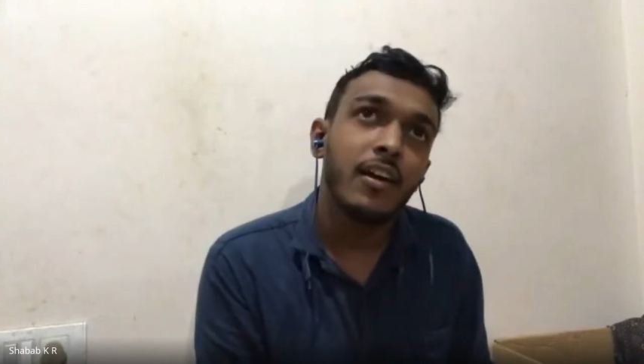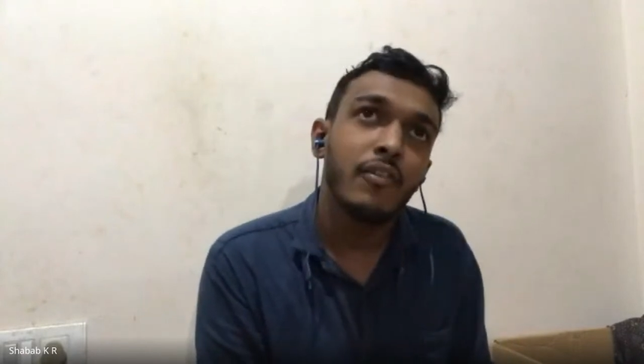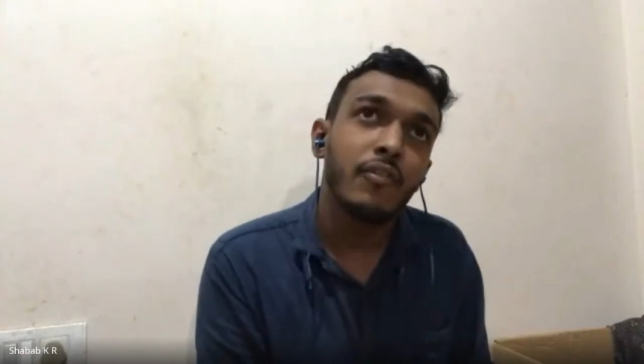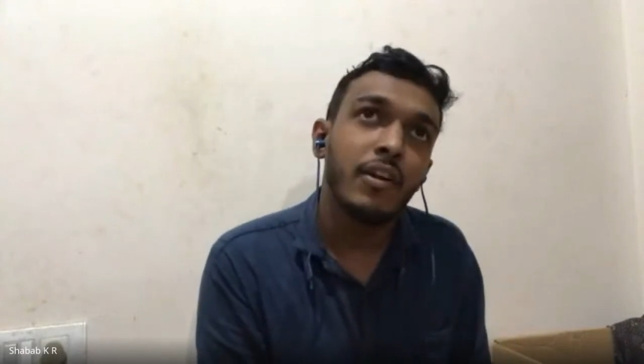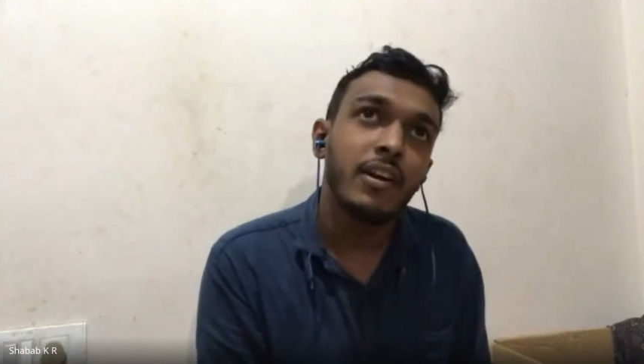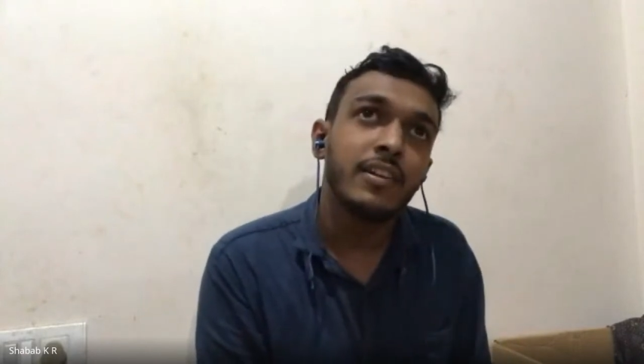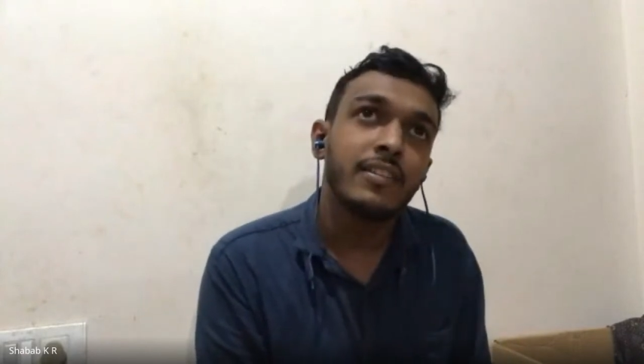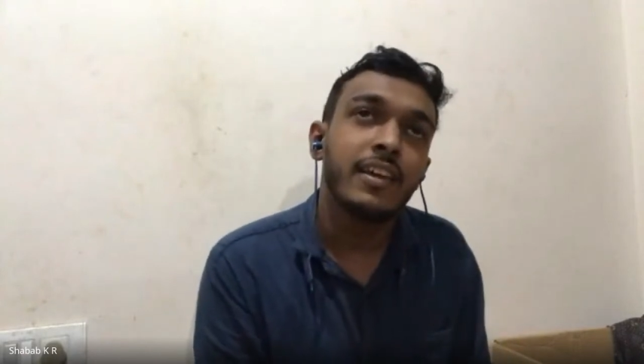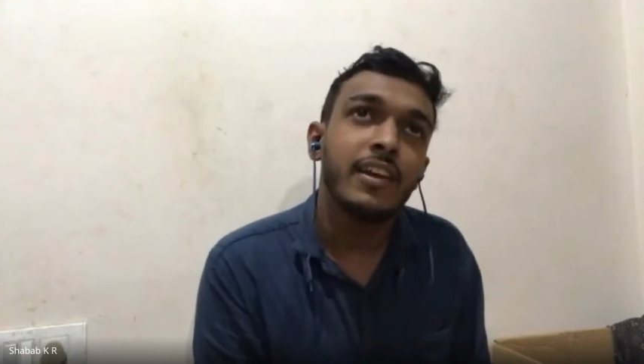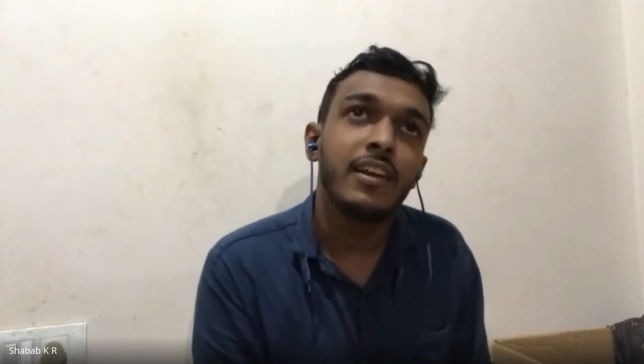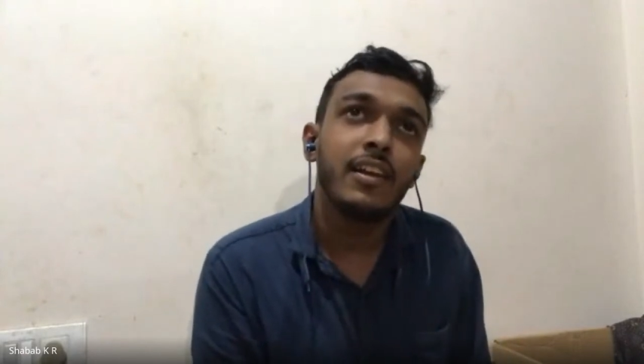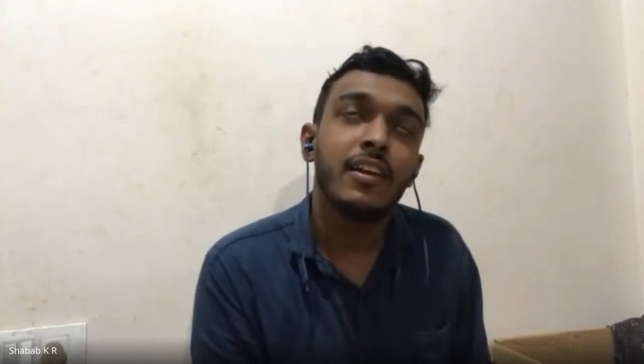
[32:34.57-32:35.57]
Once
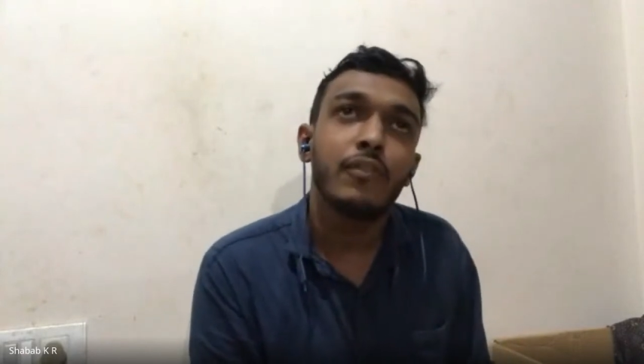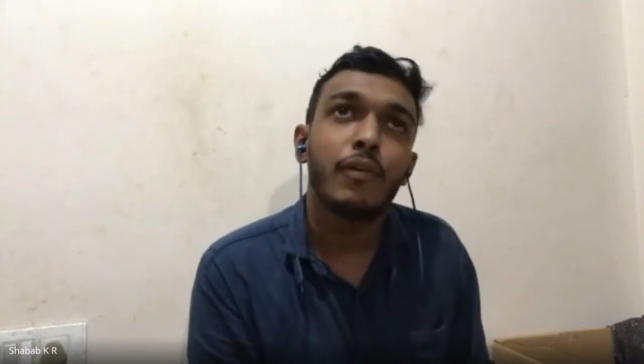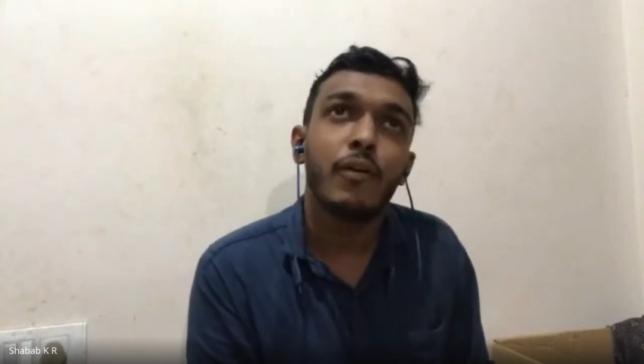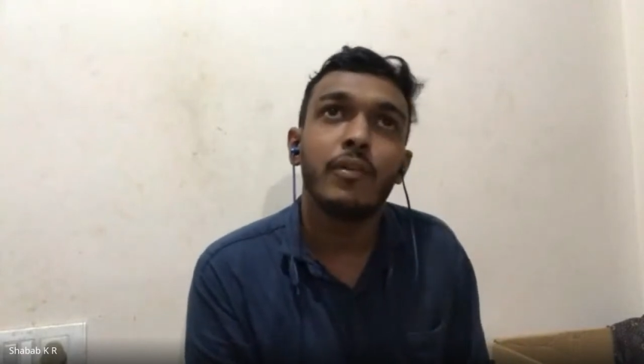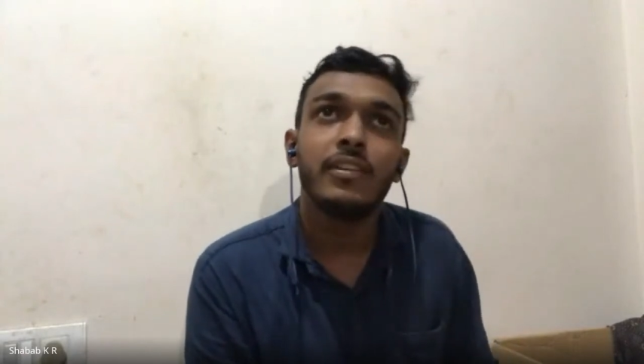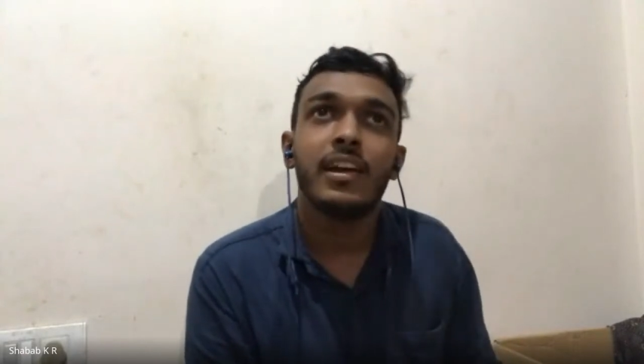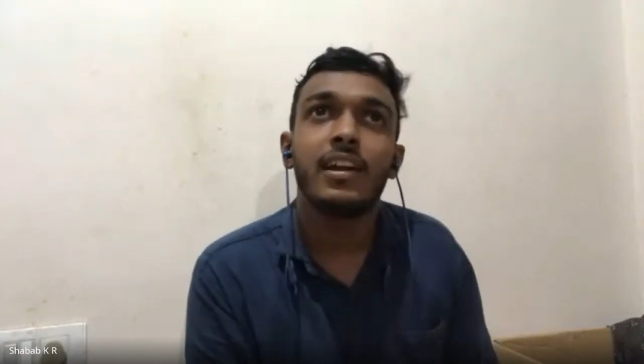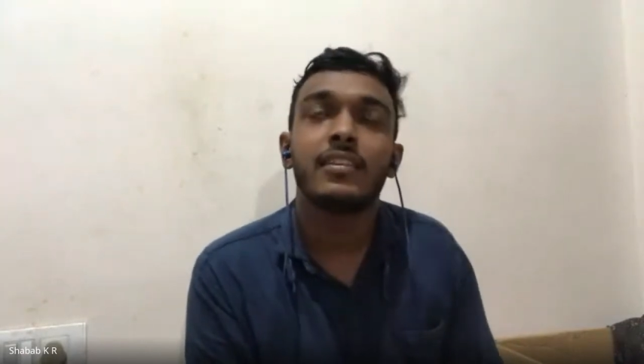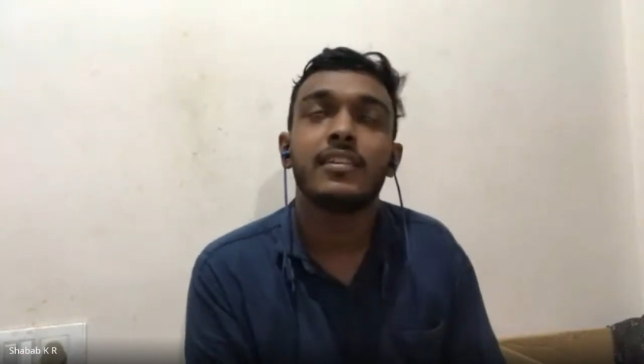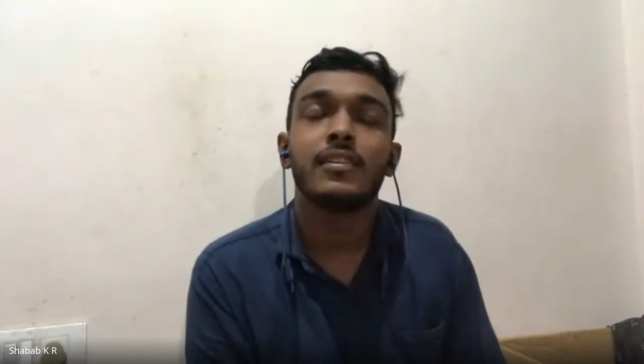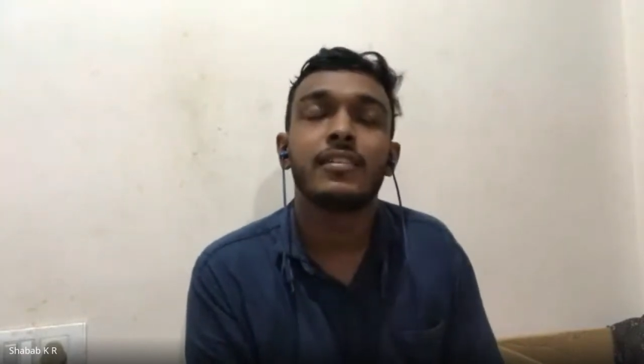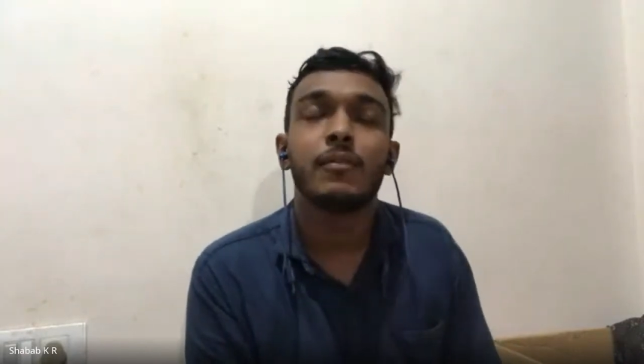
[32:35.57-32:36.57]
I found that
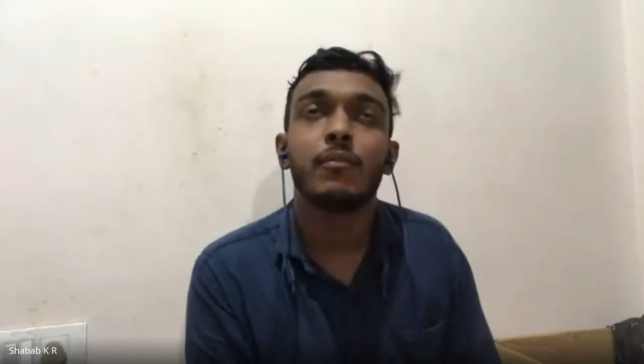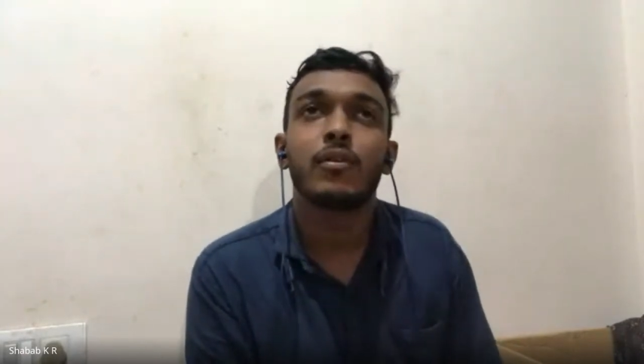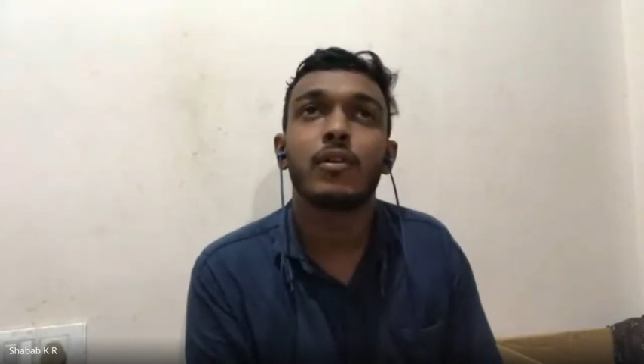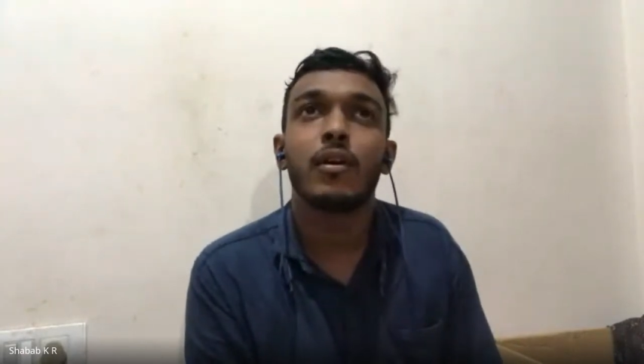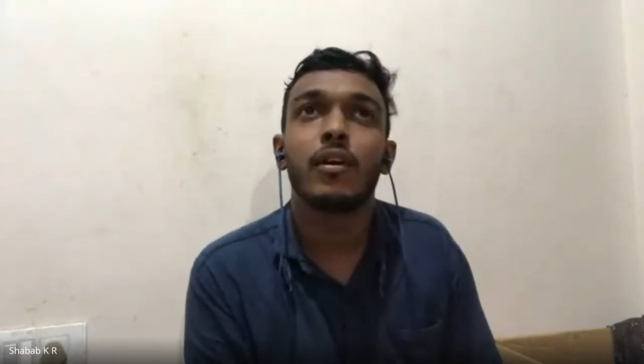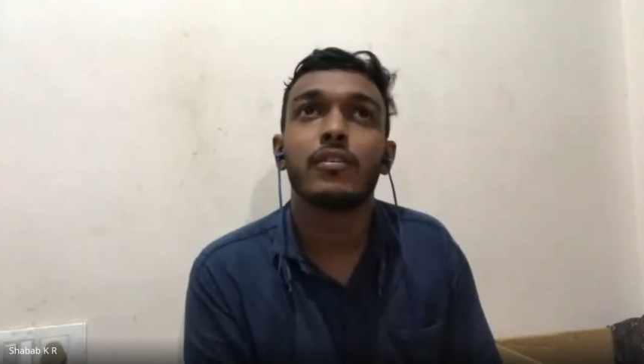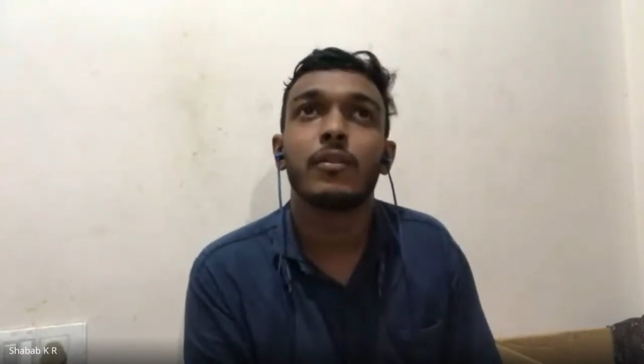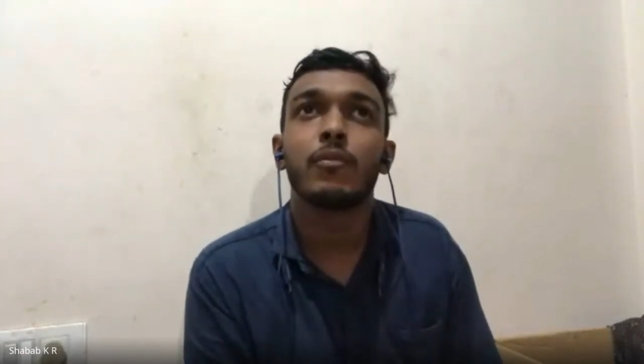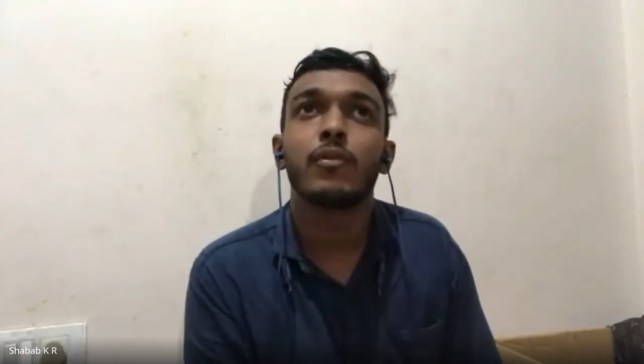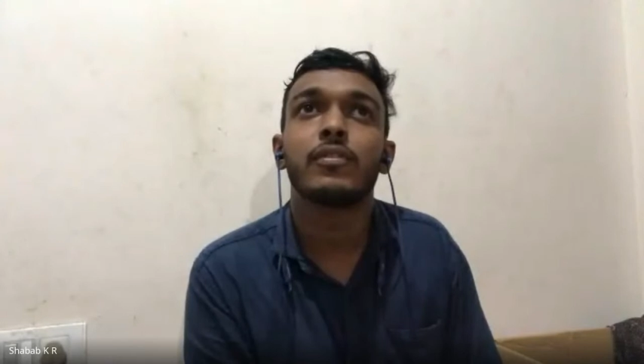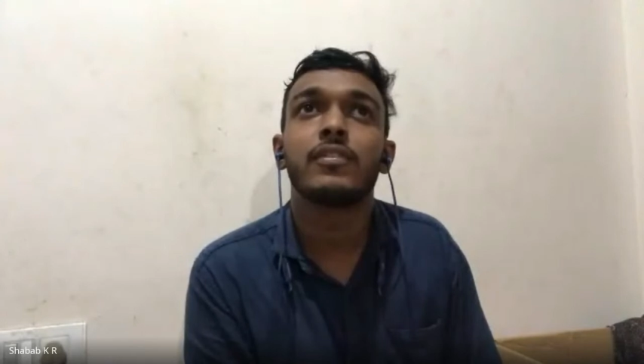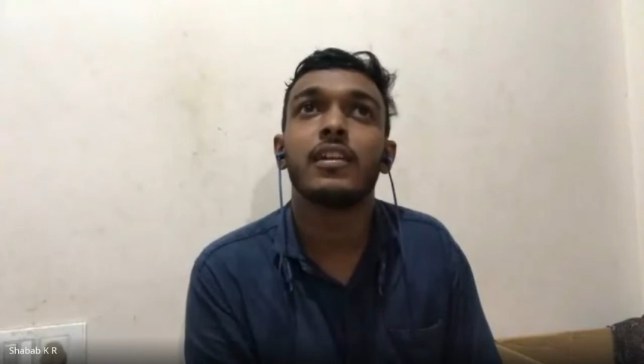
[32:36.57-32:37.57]
there's some
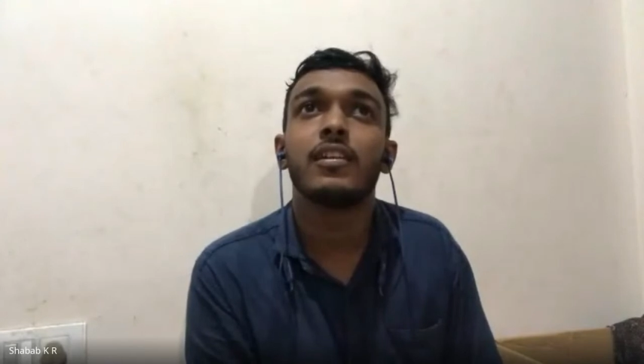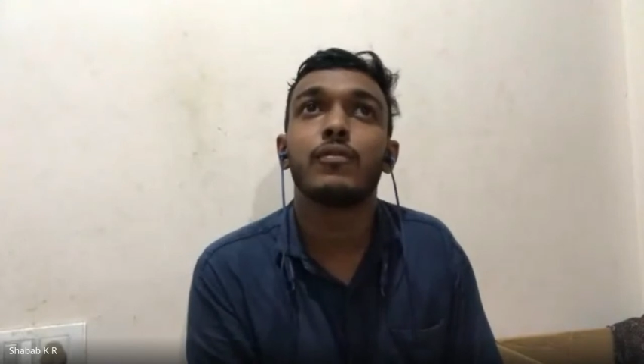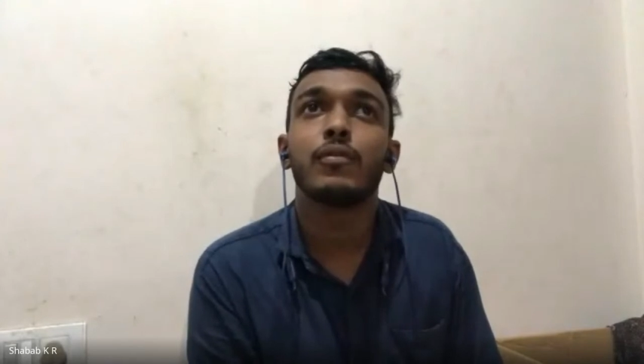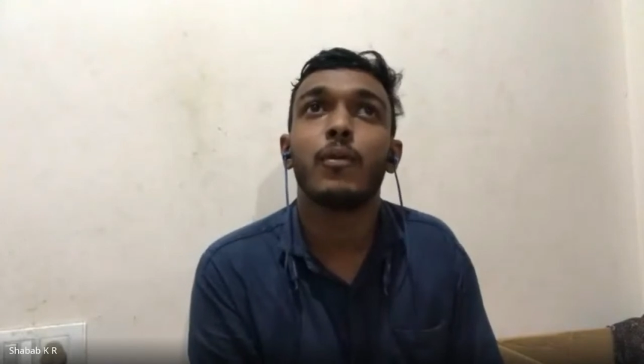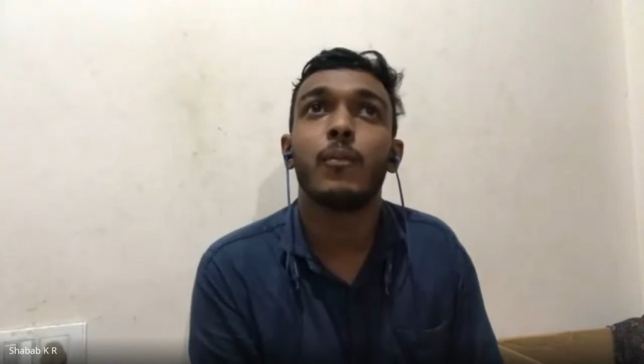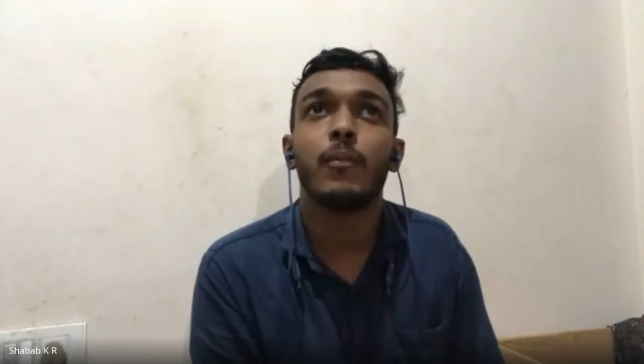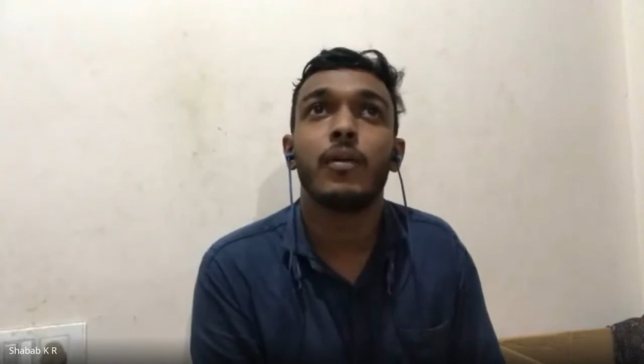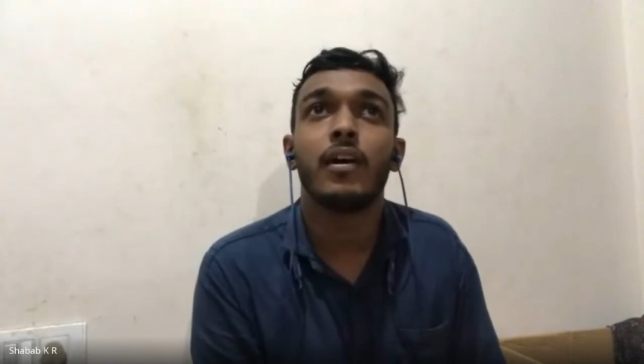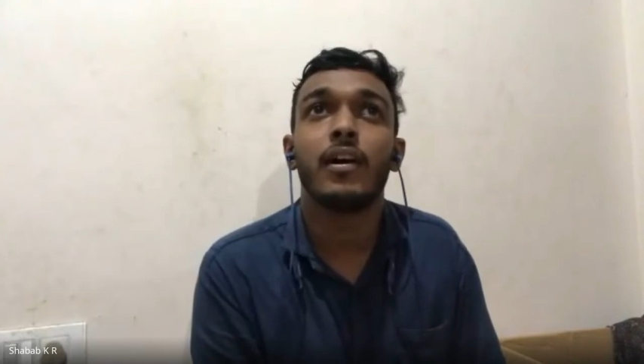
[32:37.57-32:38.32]
questions from